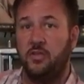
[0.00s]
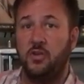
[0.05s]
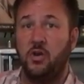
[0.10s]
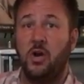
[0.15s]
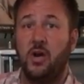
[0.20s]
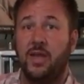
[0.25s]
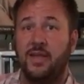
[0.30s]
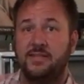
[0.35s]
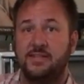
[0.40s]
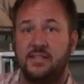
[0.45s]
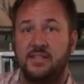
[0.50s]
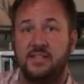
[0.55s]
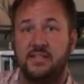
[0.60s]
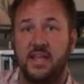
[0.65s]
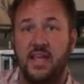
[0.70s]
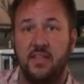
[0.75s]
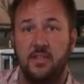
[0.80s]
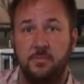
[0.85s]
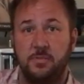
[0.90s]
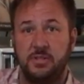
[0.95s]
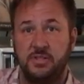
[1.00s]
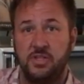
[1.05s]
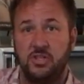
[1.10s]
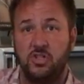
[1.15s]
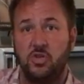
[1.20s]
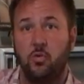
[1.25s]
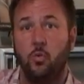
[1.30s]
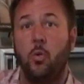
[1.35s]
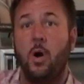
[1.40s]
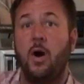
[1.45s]
and the dog has to stay in the
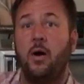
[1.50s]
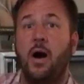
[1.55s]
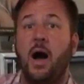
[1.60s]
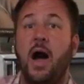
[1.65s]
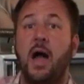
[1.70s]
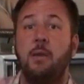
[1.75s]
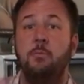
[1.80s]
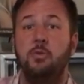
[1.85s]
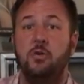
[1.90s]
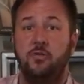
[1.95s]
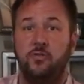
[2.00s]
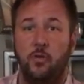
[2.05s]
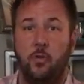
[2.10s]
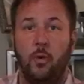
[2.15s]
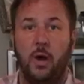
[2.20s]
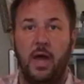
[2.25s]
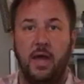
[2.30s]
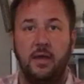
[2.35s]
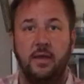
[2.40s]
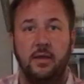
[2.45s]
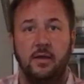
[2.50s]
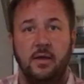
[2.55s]
position while I move away.